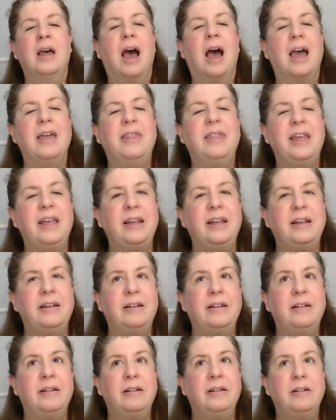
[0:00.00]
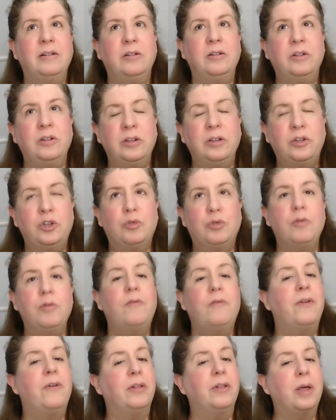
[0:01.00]
I think Drew
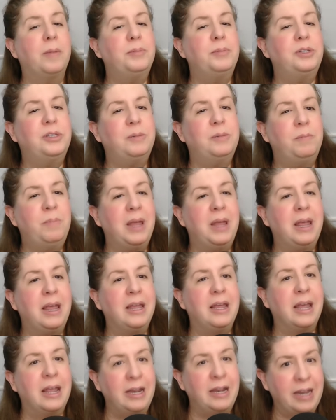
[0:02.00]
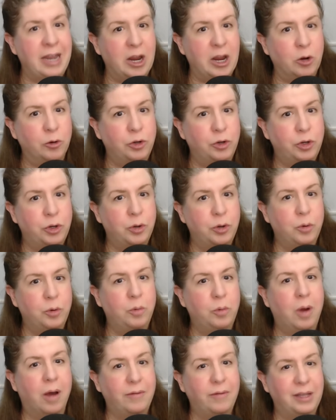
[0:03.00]
Phillips being in year
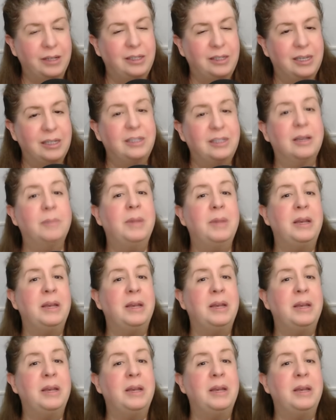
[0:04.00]
2 of this system,